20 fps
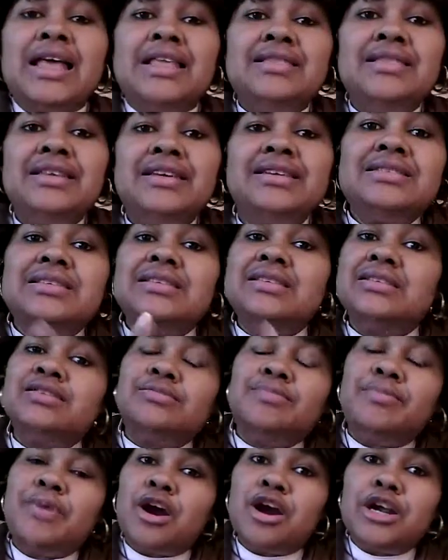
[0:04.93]
This is
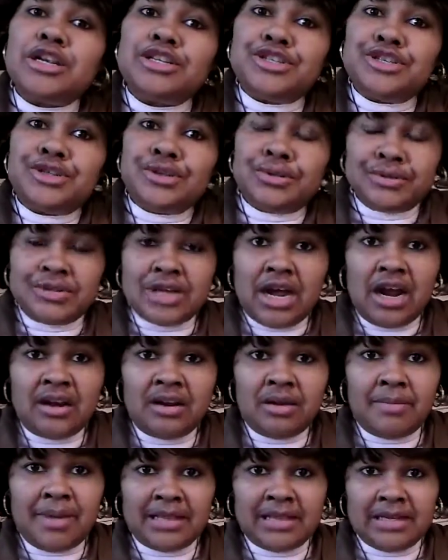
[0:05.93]
part 2
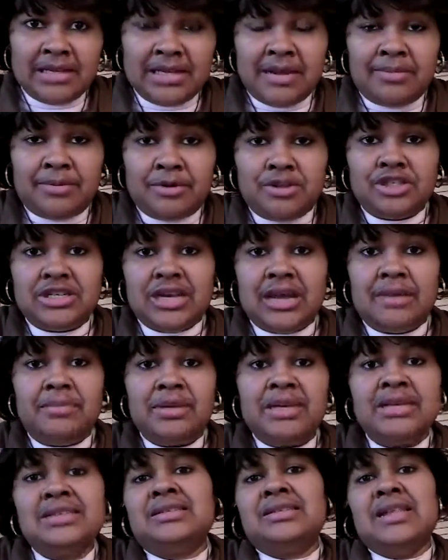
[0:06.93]
talking about the Depo shot,
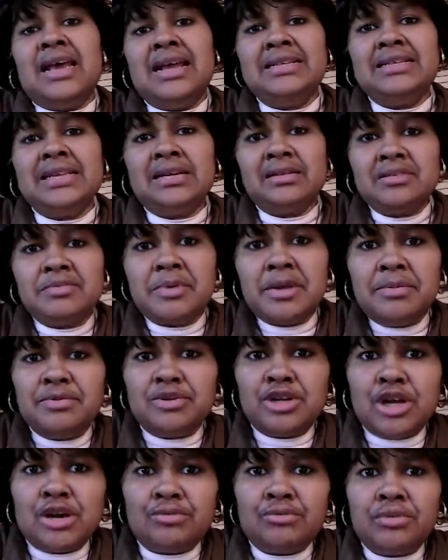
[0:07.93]
because a lot of times people
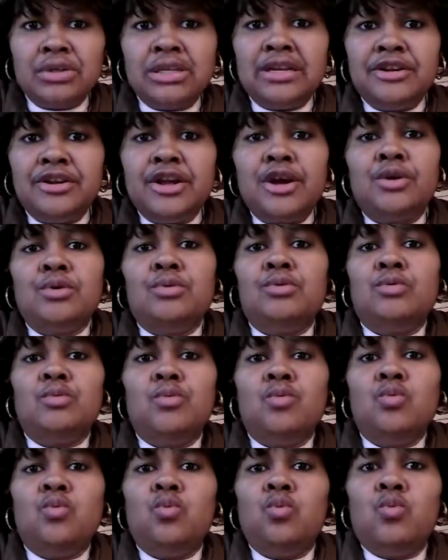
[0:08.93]
don't really know
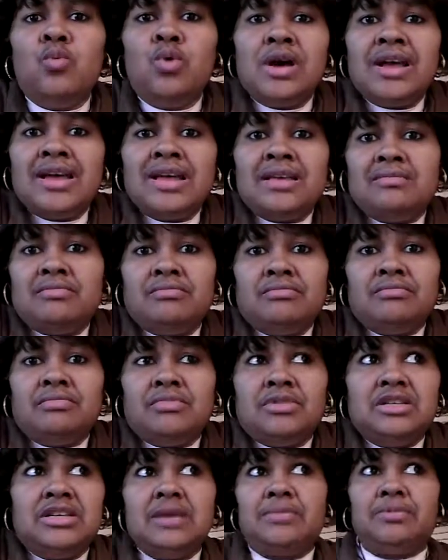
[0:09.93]
what
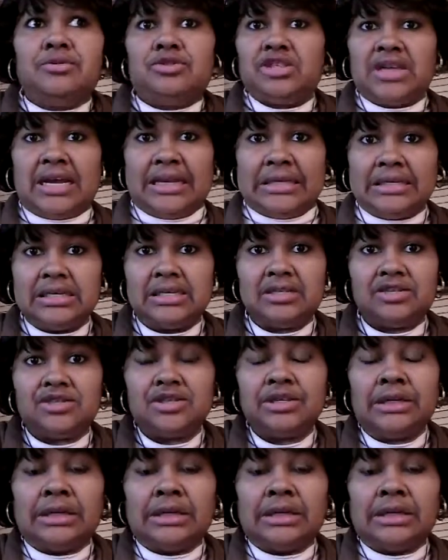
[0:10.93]
the Depo shot is.